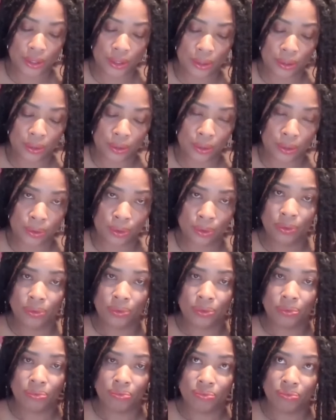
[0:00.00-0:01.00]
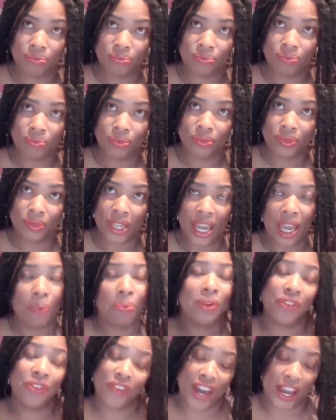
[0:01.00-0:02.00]
to
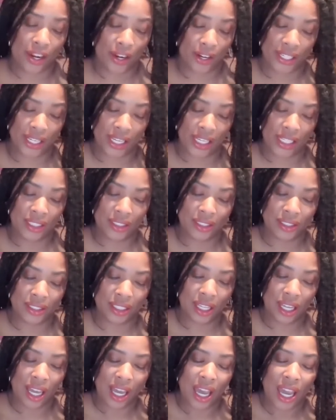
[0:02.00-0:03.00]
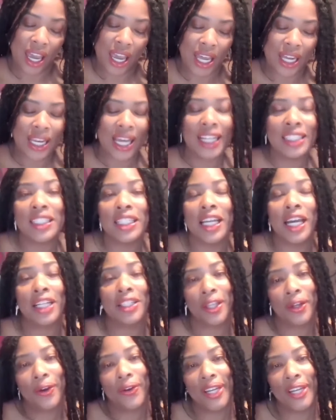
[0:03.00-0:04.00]
amplify your dates. And lastly,
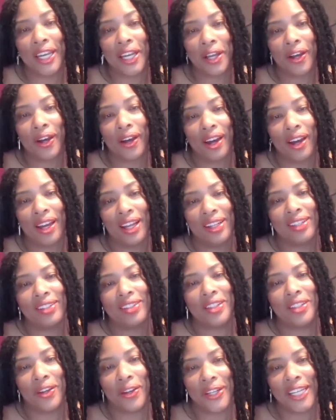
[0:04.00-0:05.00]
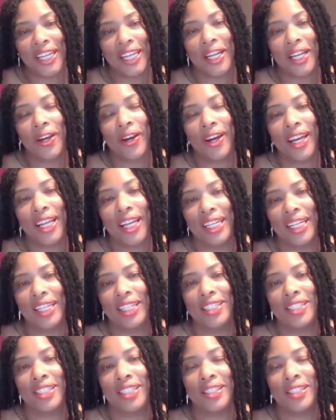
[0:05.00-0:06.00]
like don't get caught. Don't get caught
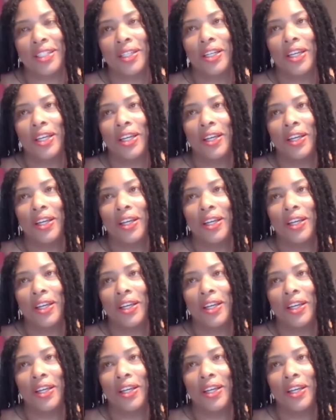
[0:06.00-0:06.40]
is,